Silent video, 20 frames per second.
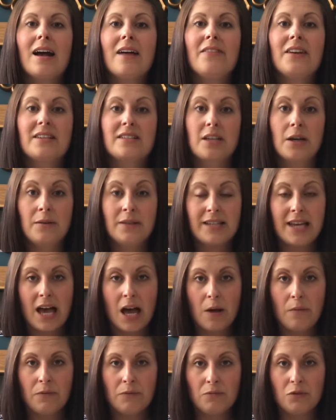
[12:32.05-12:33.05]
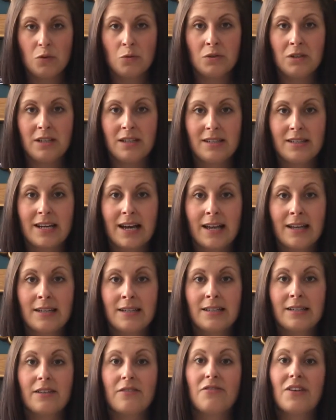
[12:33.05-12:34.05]
That's going to help them to
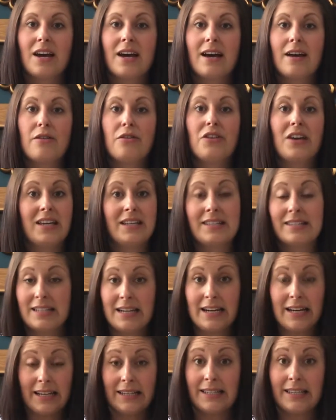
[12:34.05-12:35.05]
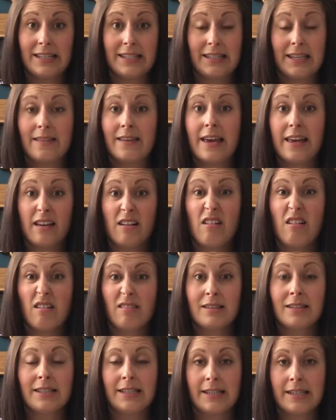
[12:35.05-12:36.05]
understand that things still exist that they
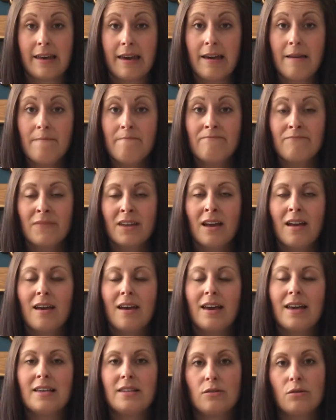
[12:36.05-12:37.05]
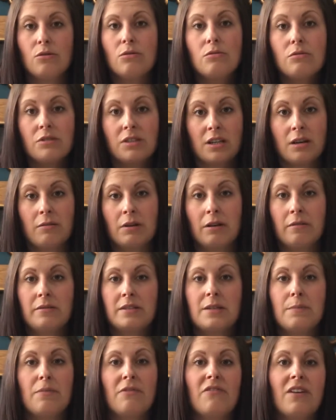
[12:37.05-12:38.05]
can't see. It's also going
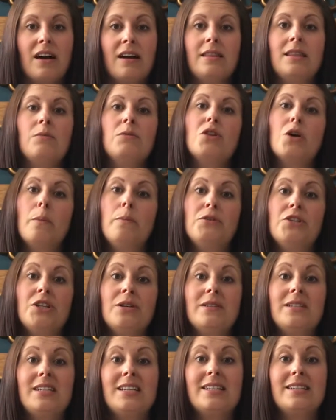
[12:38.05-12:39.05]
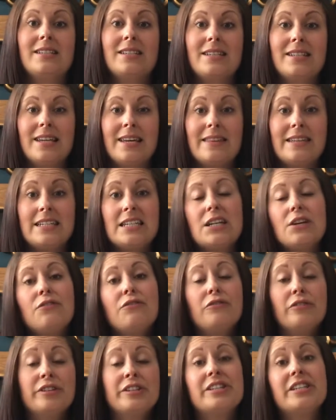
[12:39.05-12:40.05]
to provide them with opportunities to see the
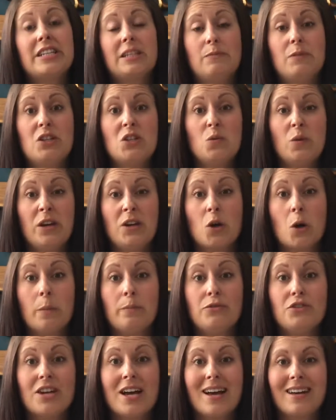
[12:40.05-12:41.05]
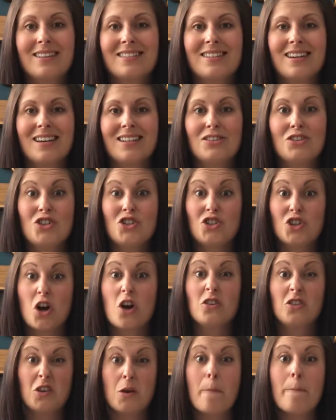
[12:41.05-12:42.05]
differences between objects and
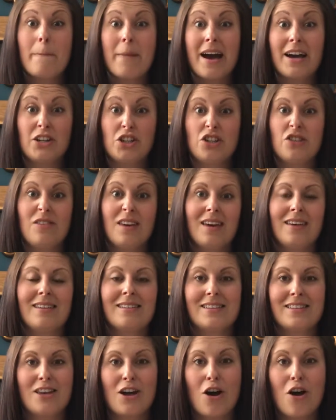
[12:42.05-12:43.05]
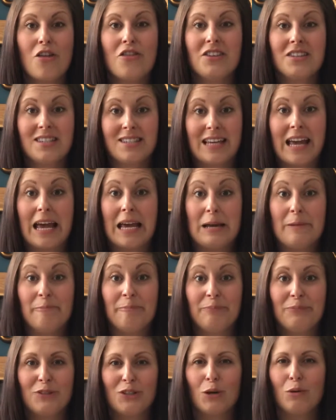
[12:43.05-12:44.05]
start to match things that are the same.
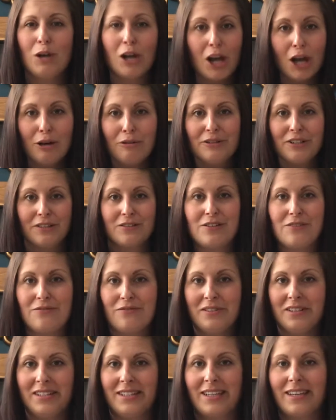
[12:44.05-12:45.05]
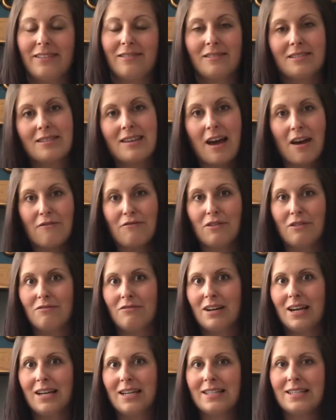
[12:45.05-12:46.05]
So loads of different skills there for a
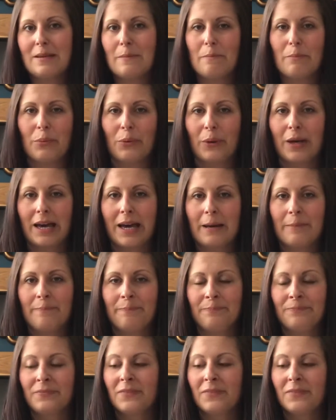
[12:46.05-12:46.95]
really simple game.